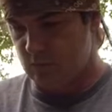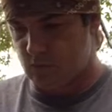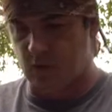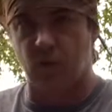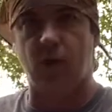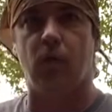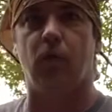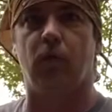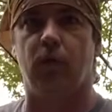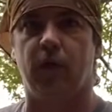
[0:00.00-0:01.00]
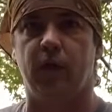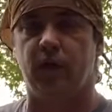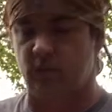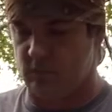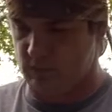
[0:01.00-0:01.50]
Coca-Cola with it.
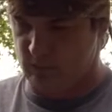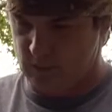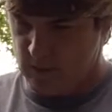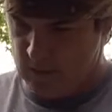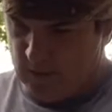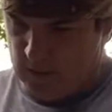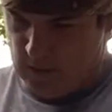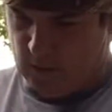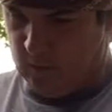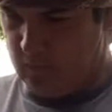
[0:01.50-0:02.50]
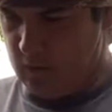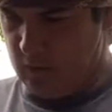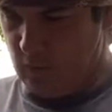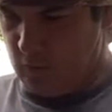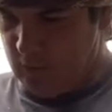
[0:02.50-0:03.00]
But
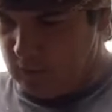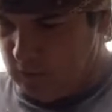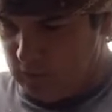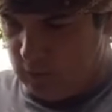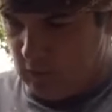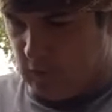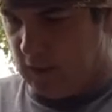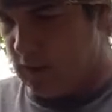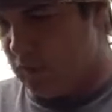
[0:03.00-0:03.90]
anyway, thank you guys